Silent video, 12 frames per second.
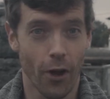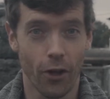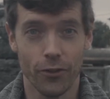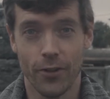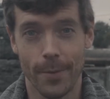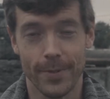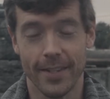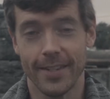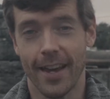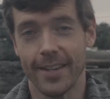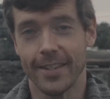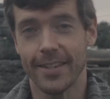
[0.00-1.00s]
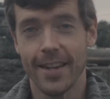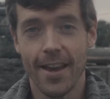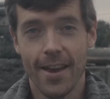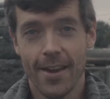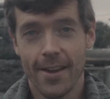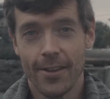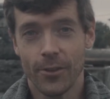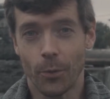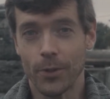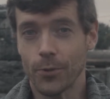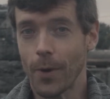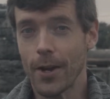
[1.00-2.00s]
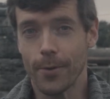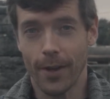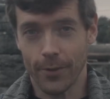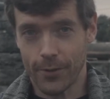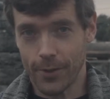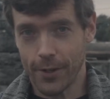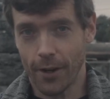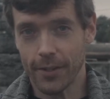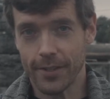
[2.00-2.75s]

all shapes and sizes. The ones right around the streetcar